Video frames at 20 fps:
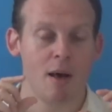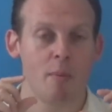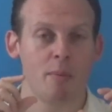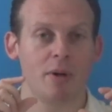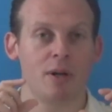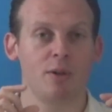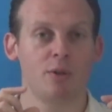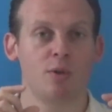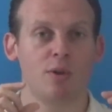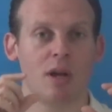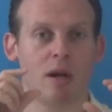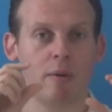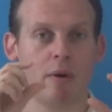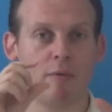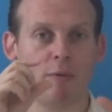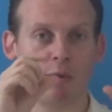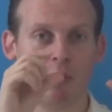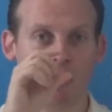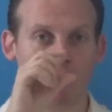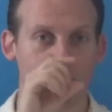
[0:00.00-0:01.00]
but also come
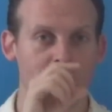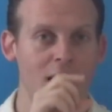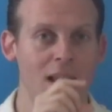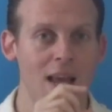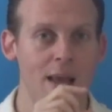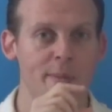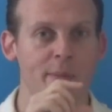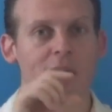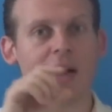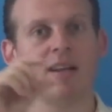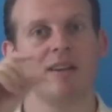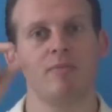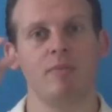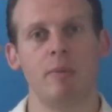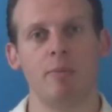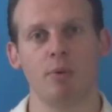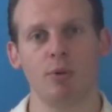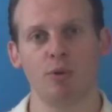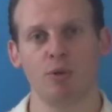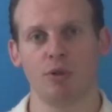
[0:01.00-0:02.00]
up for your name, and if
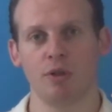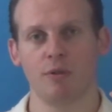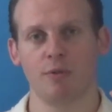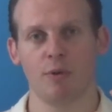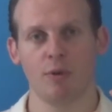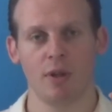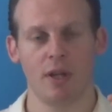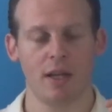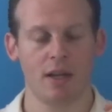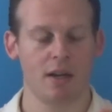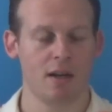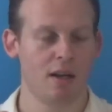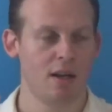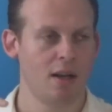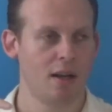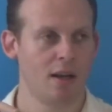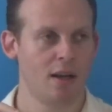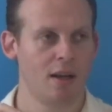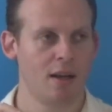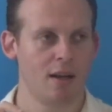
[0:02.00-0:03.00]
people search for
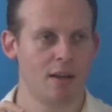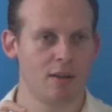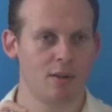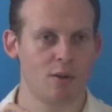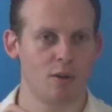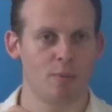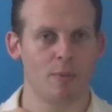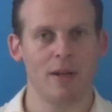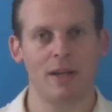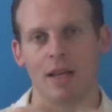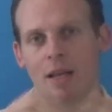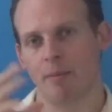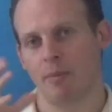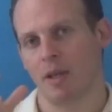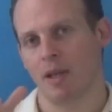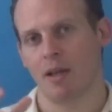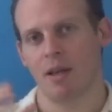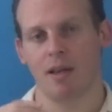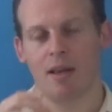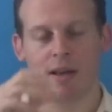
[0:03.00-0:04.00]
my name,
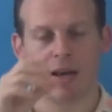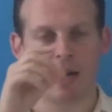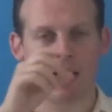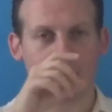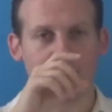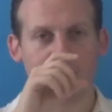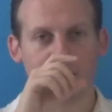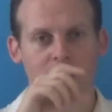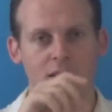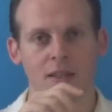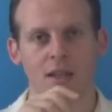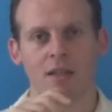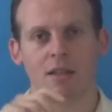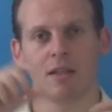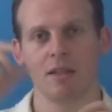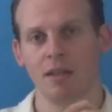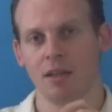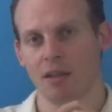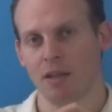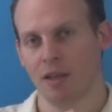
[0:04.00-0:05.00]
like Alex
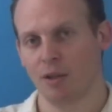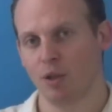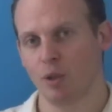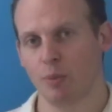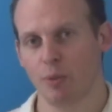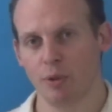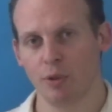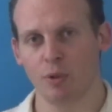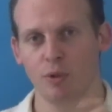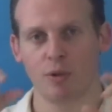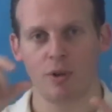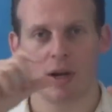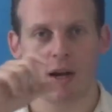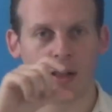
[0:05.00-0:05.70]
Gnedinik, entrepreneur,